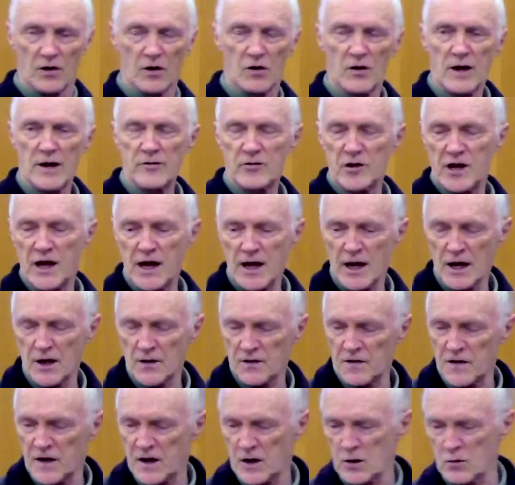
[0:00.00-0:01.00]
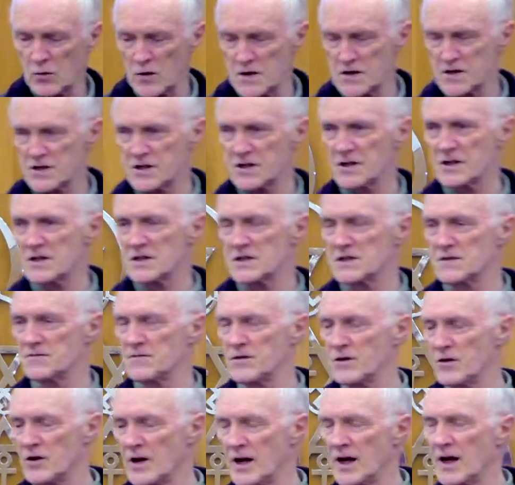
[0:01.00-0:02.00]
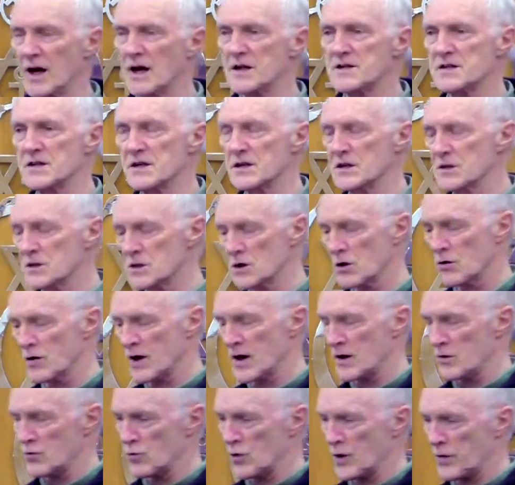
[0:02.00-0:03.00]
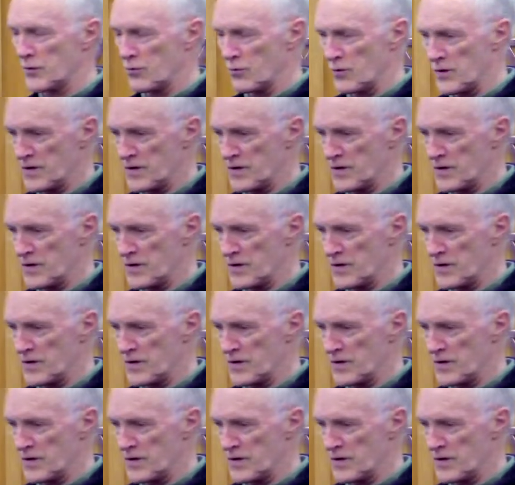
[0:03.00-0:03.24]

gravity out there, which it's very hard to integrate with